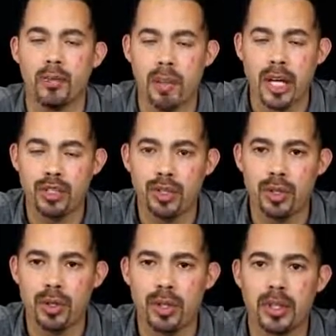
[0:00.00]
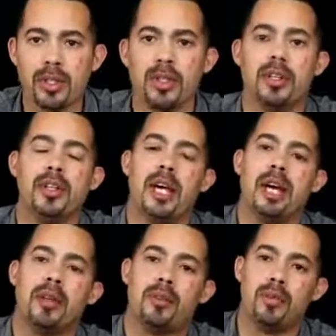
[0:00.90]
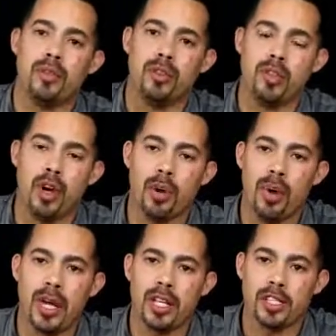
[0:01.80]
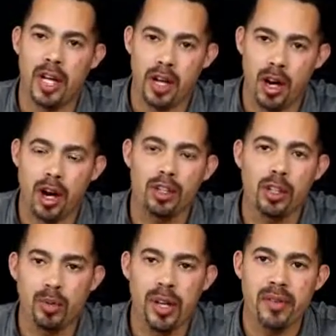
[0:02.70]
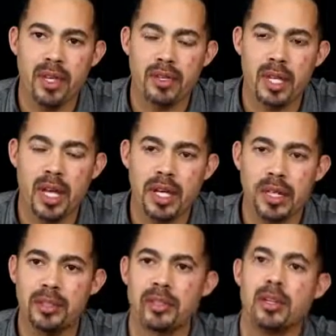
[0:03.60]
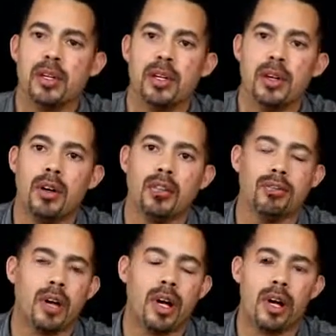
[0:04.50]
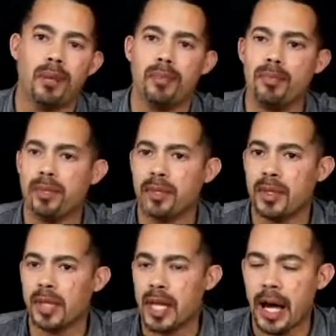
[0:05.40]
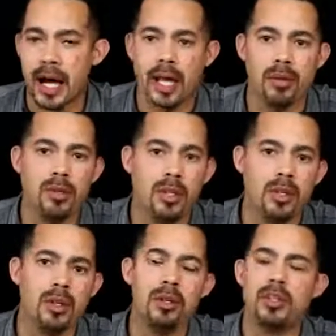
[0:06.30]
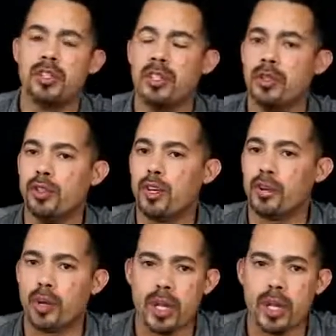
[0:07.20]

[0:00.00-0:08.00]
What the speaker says: Make sure that you go in and check all your previous settings from the IMU to your